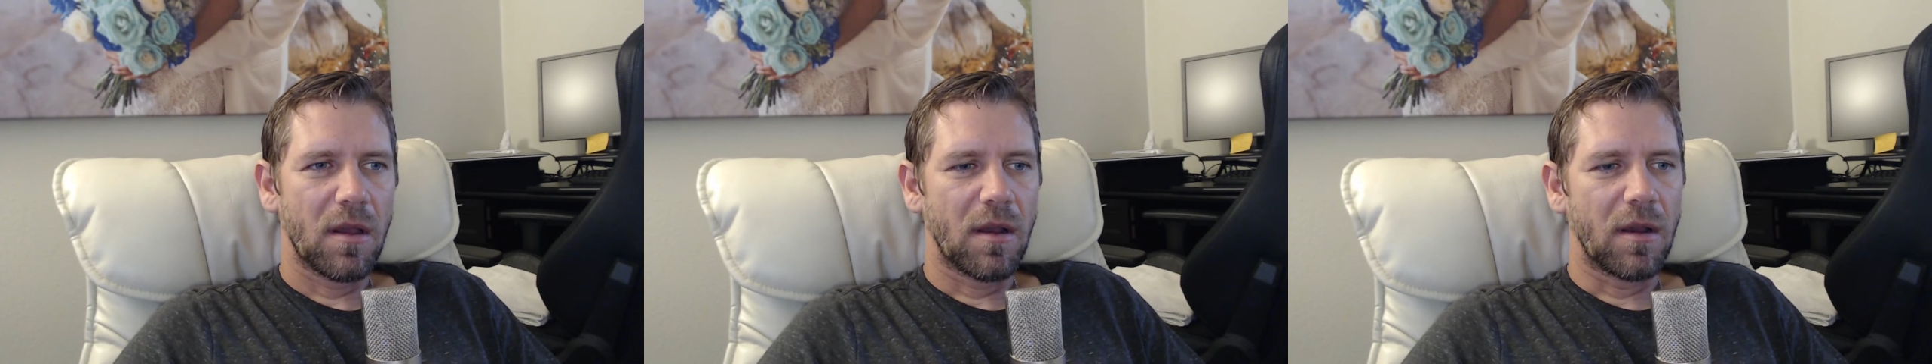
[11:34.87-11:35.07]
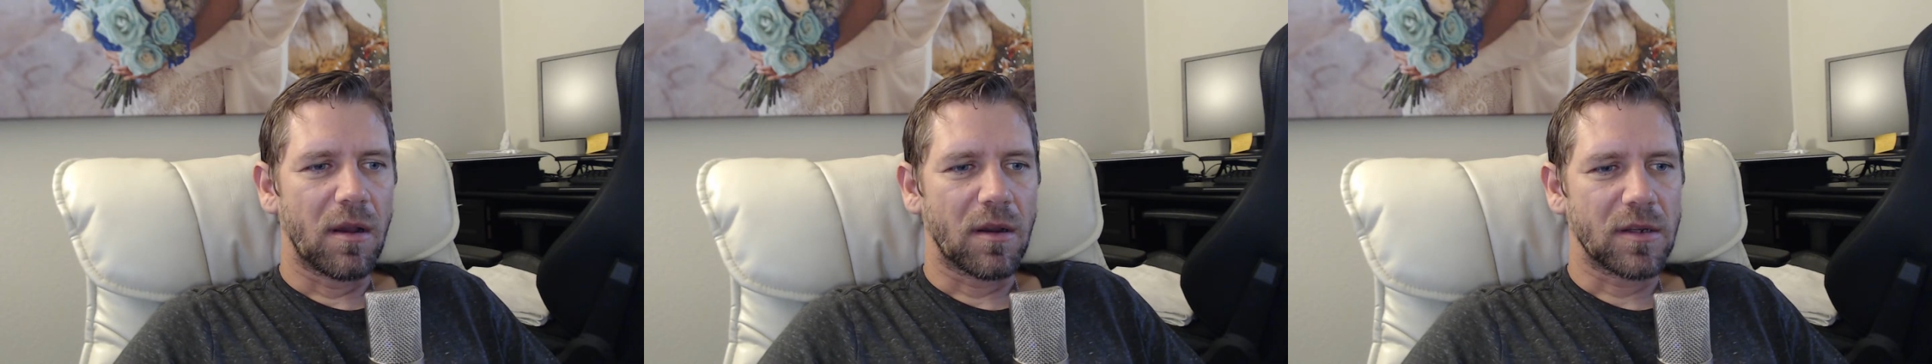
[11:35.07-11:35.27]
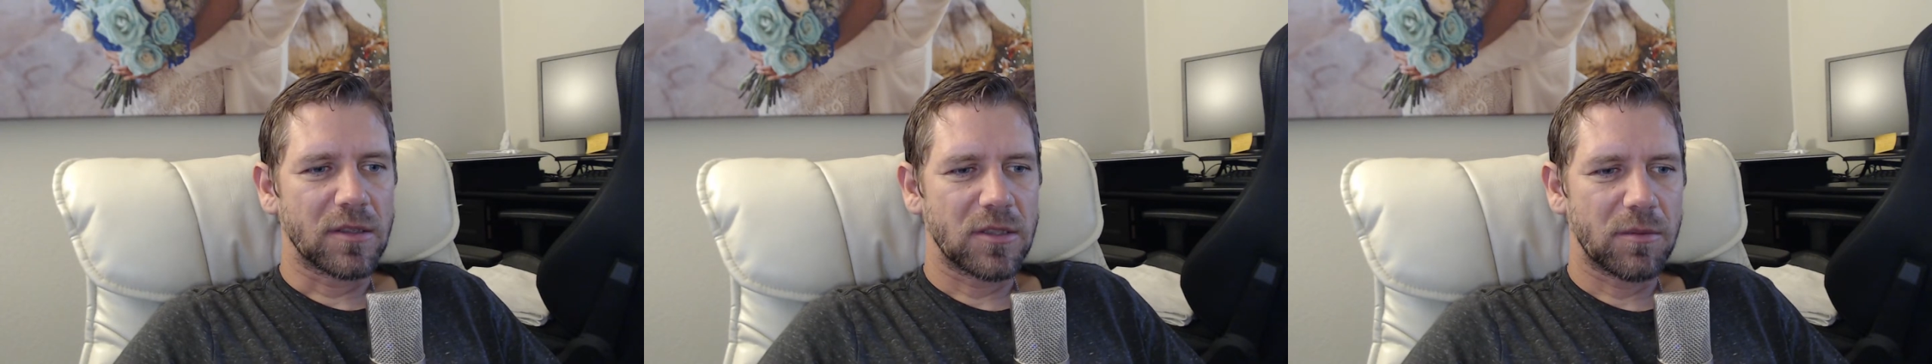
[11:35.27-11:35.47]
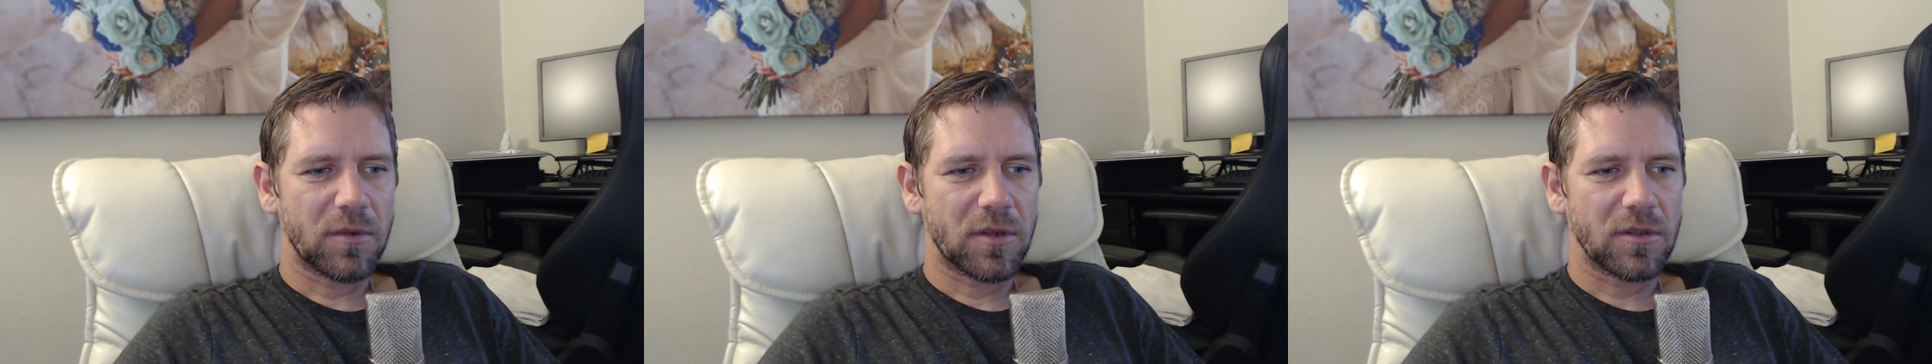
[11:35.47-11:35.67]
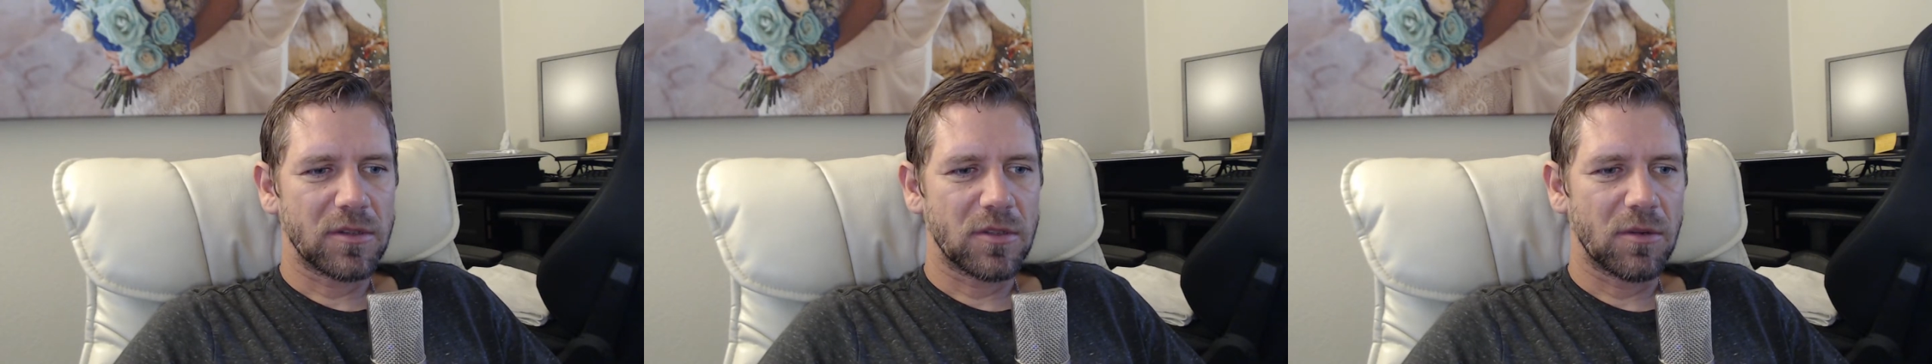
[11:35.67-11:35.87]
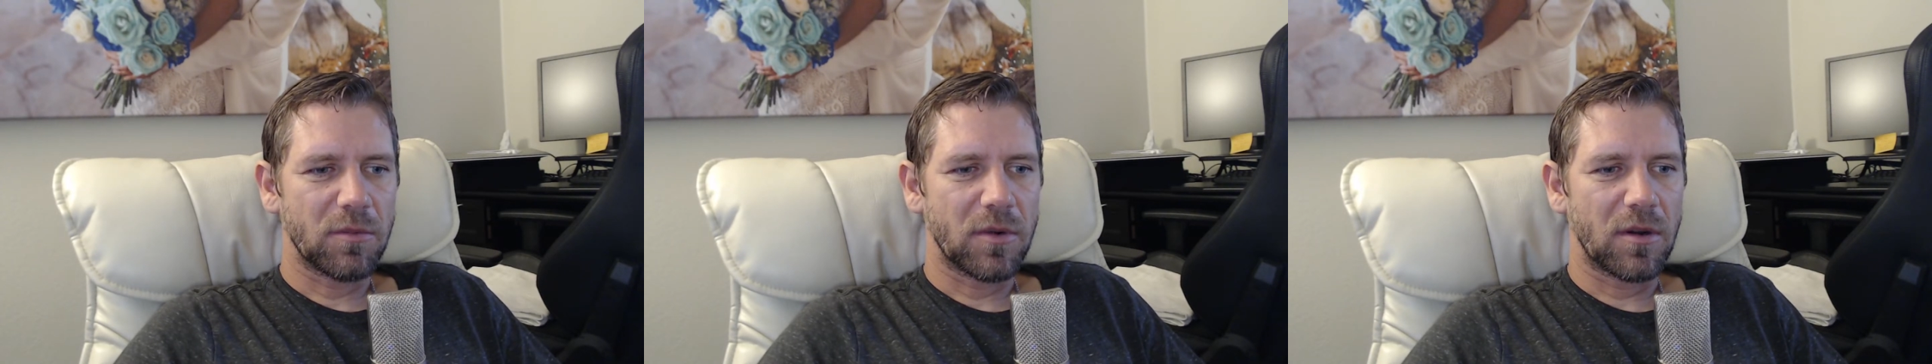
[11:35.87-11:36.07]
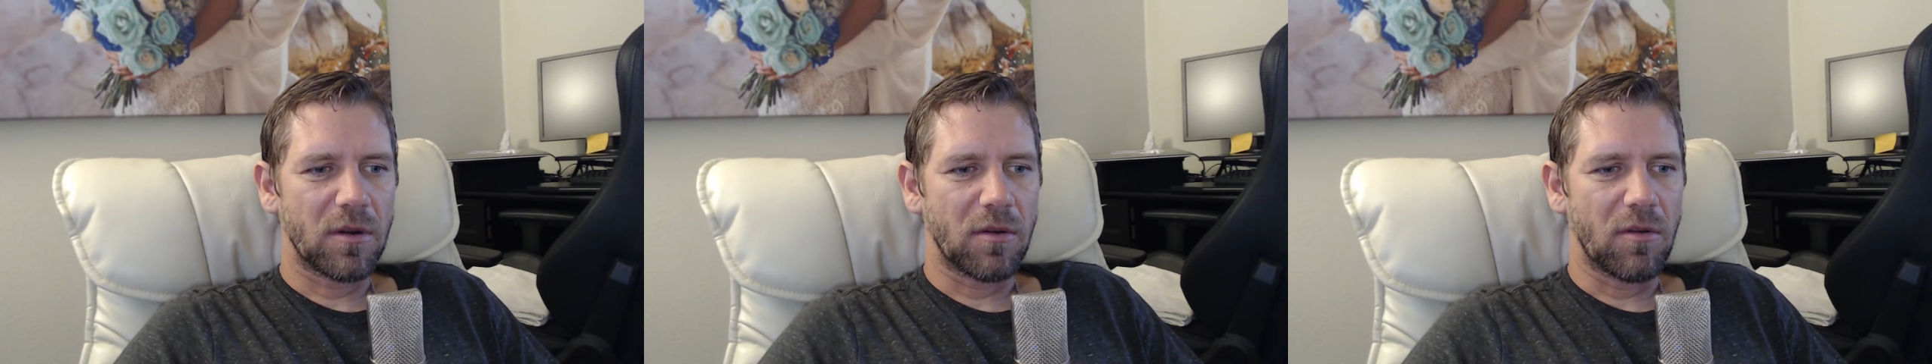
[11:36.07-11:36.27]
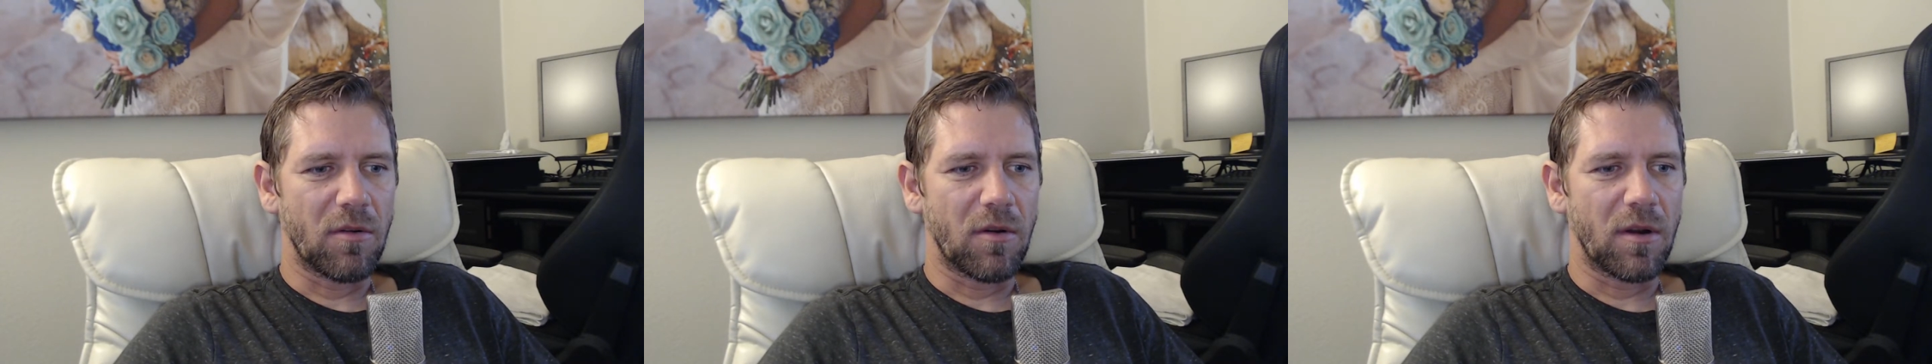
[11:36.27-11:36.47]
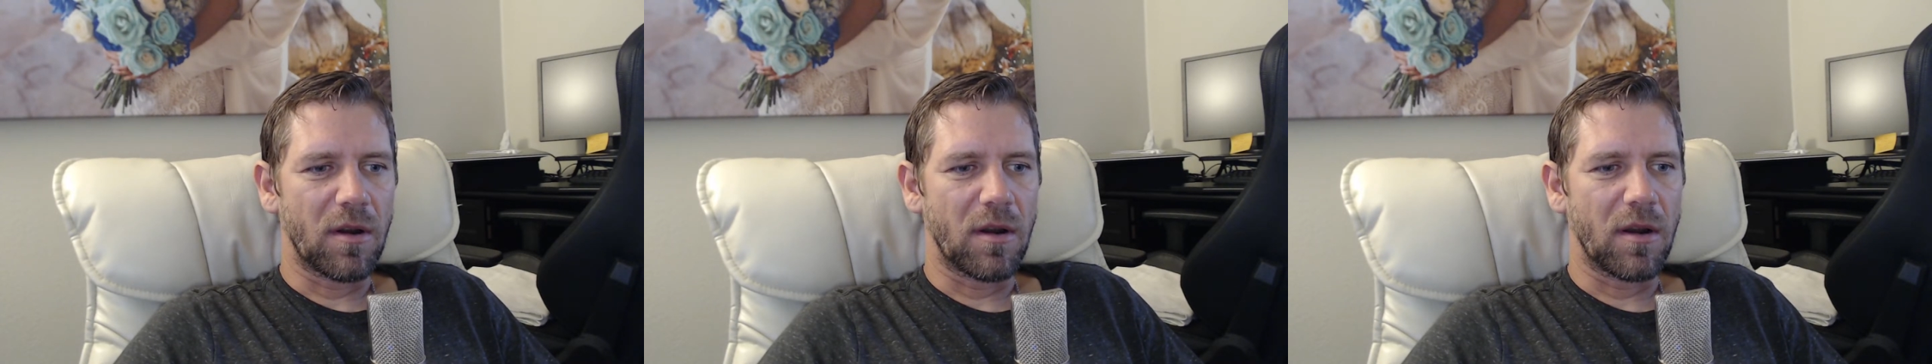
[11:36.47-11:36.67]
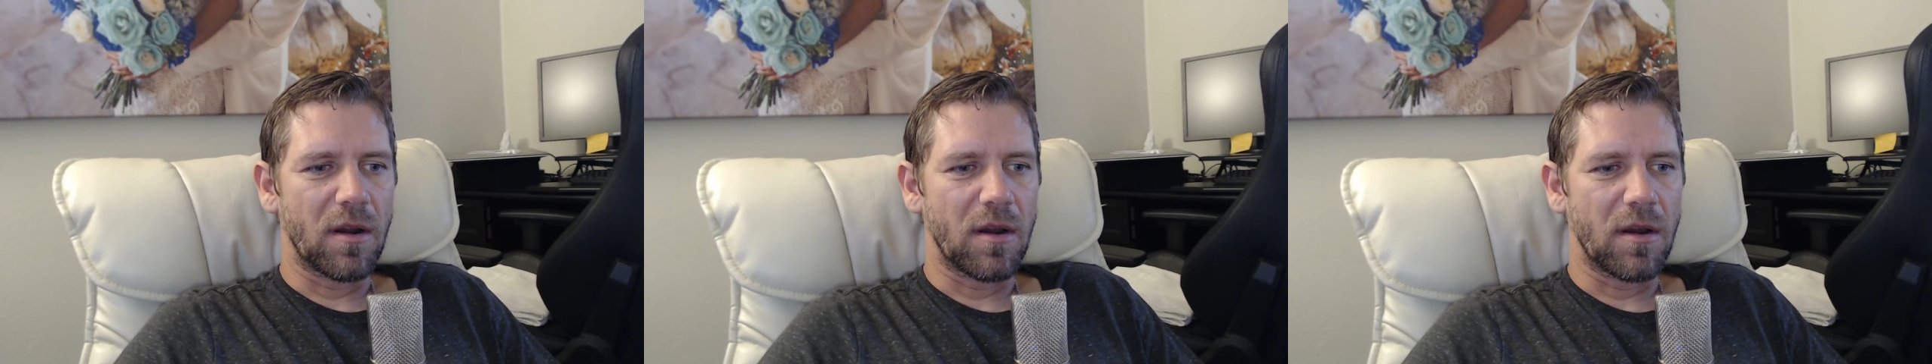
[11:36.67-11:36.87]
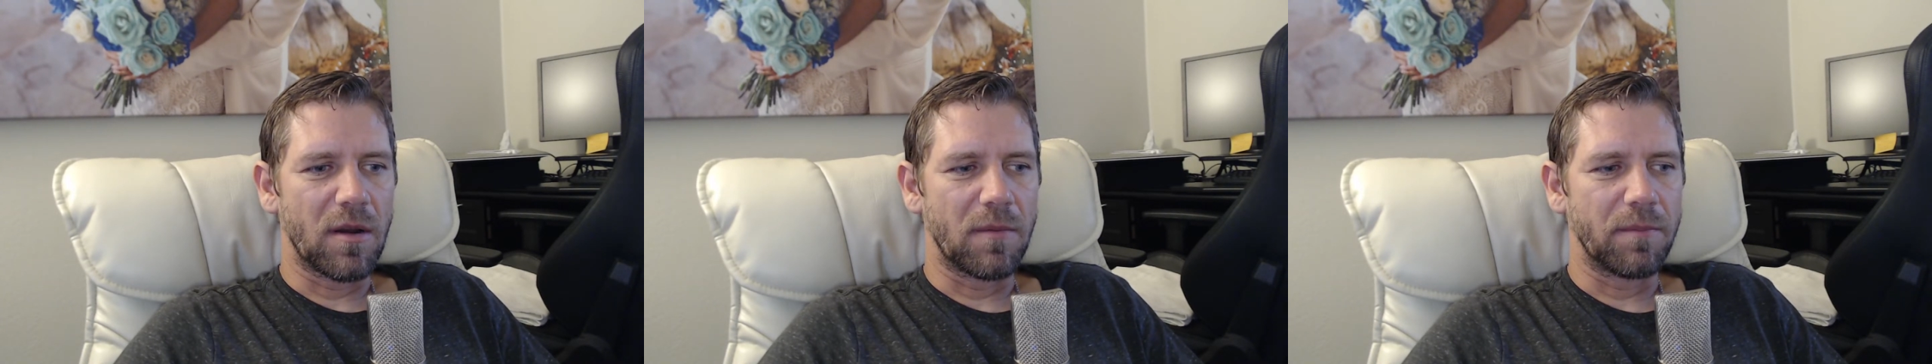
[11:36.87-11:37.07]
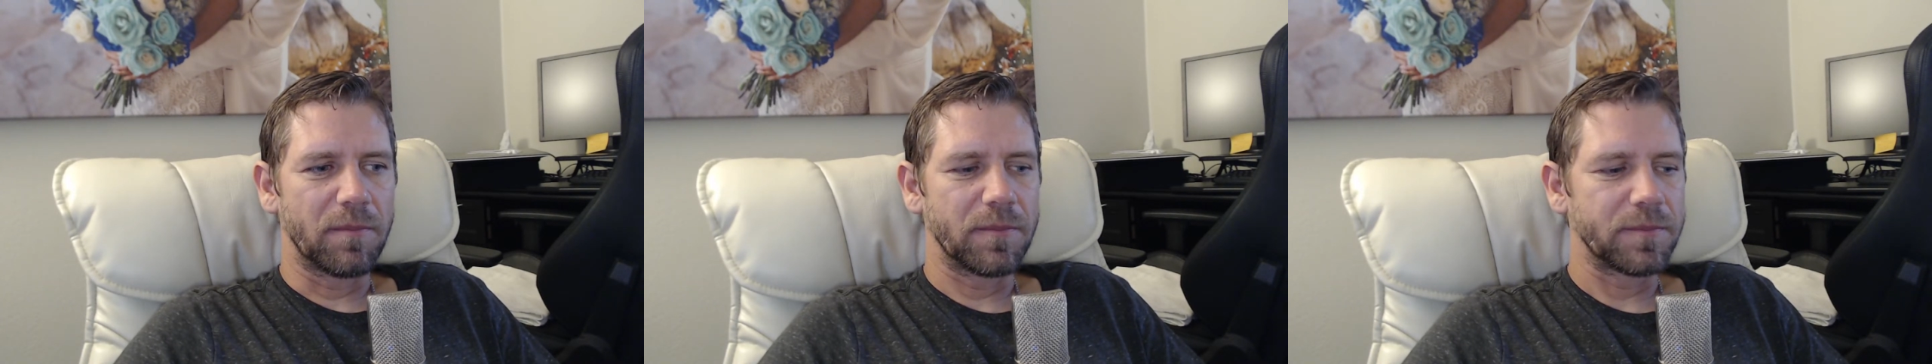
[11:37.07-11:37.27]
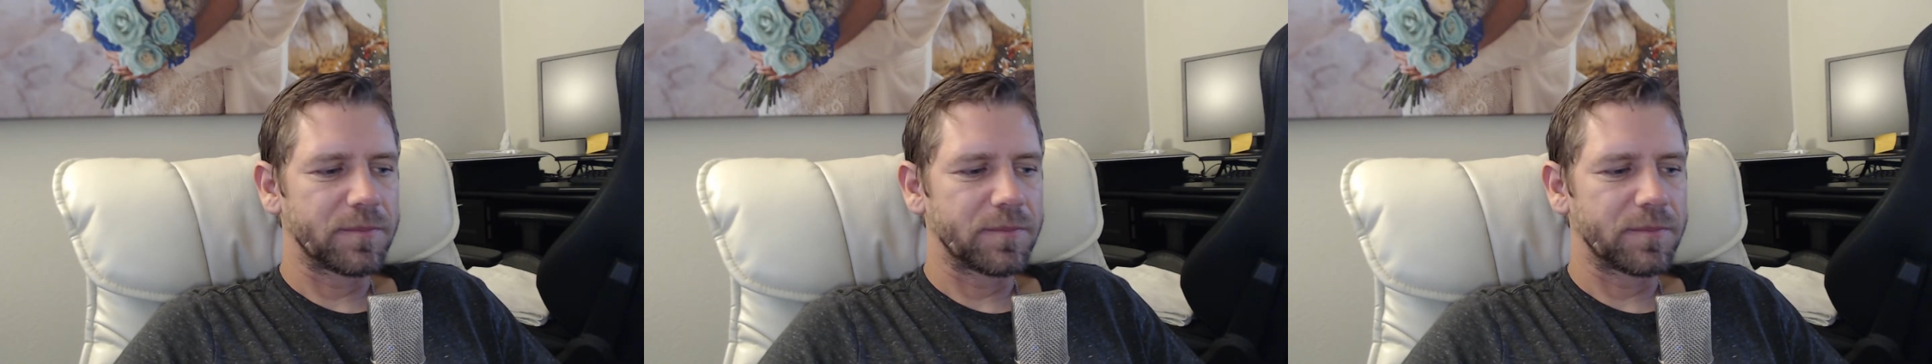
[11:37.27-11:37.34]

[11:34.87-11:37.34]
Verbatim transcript: uh, consumer consumer, or um,